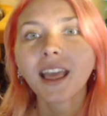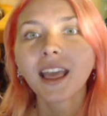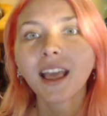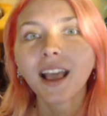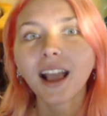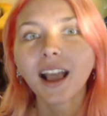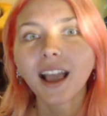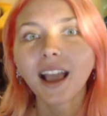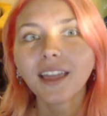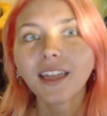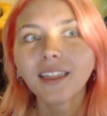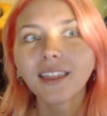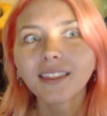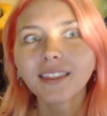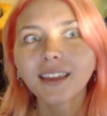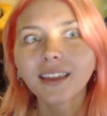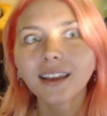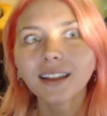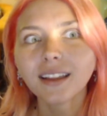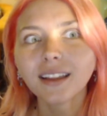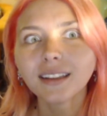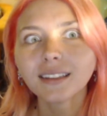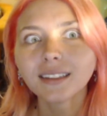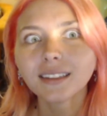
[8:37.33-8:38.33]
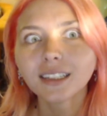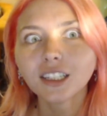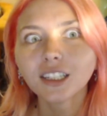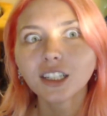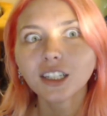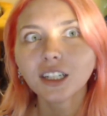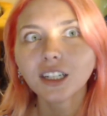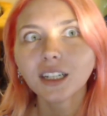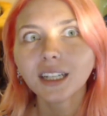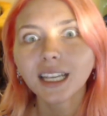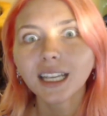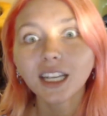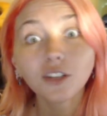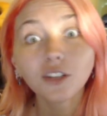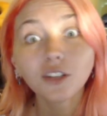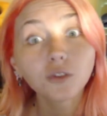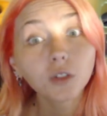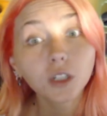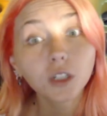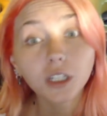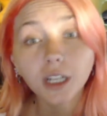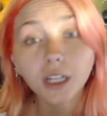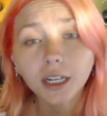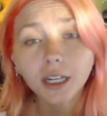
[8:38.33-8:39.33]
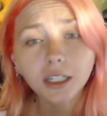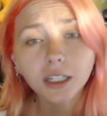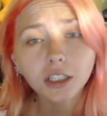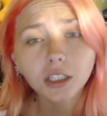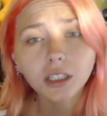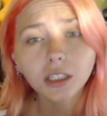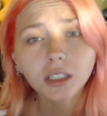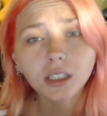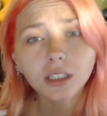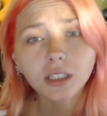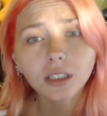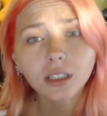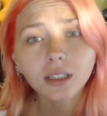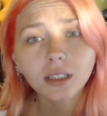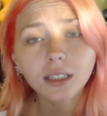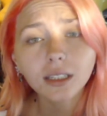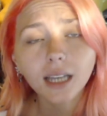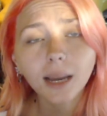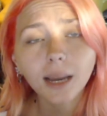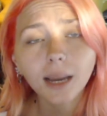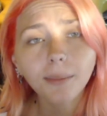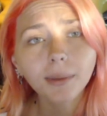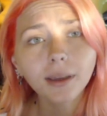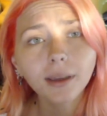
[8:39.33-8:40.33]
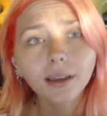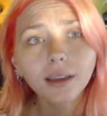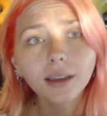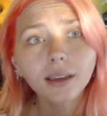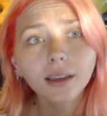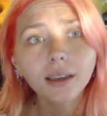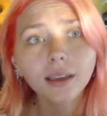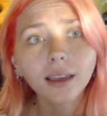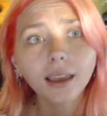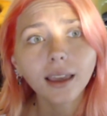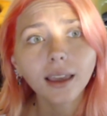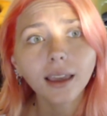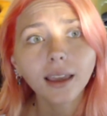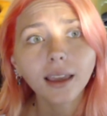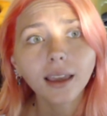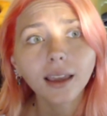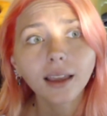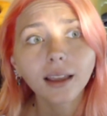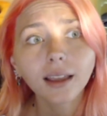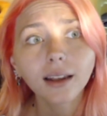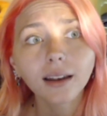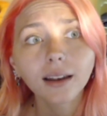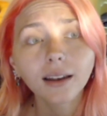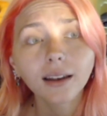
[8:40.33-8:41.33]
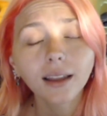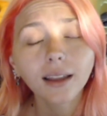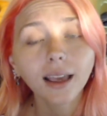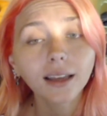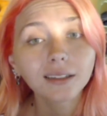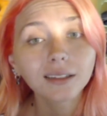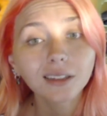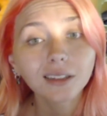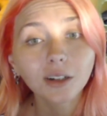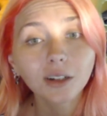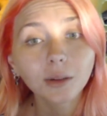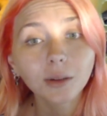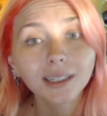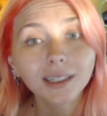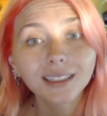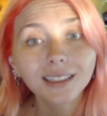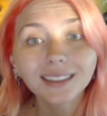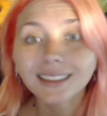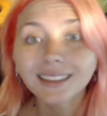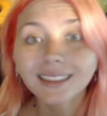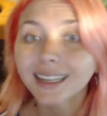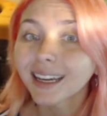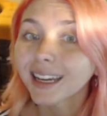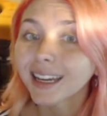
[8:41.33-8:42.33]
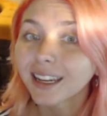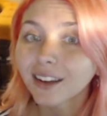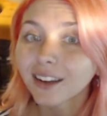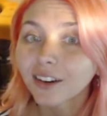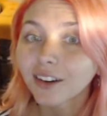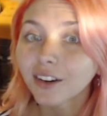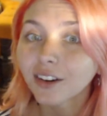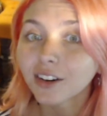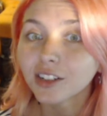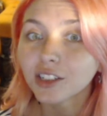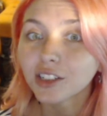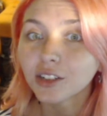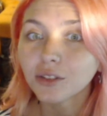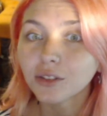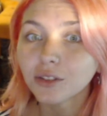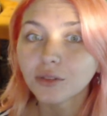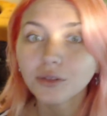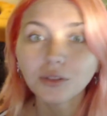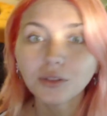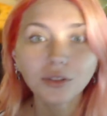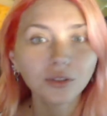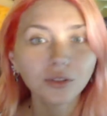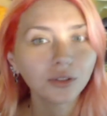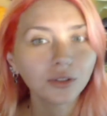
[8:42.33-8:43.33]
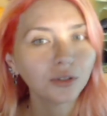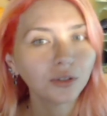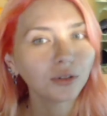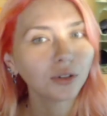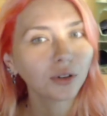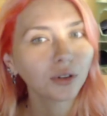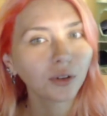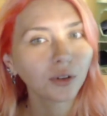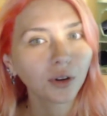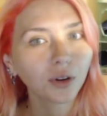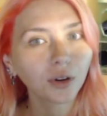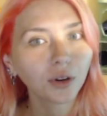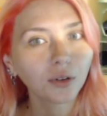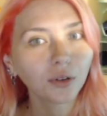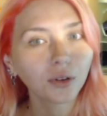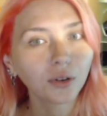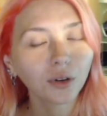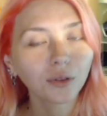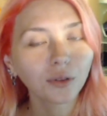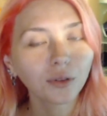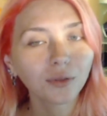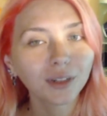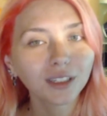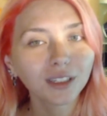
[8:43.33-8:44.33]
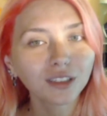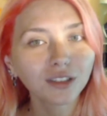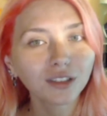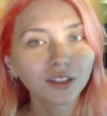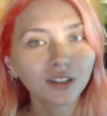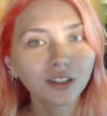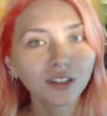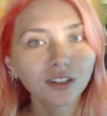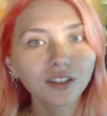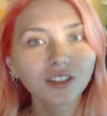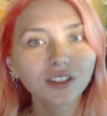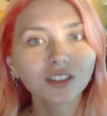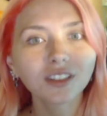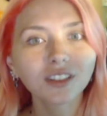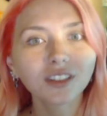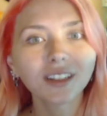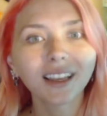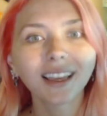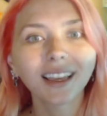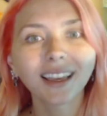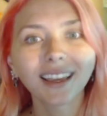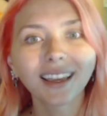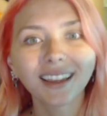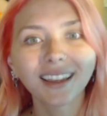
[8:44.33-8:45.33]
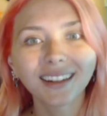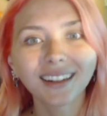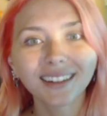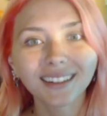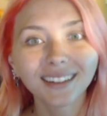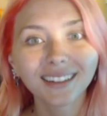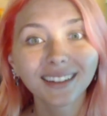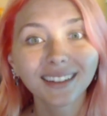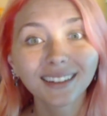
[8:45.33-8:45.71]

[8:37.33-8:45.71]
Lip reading: I think that's a good introduction to the topic, and as always, I encourage you to do your own research and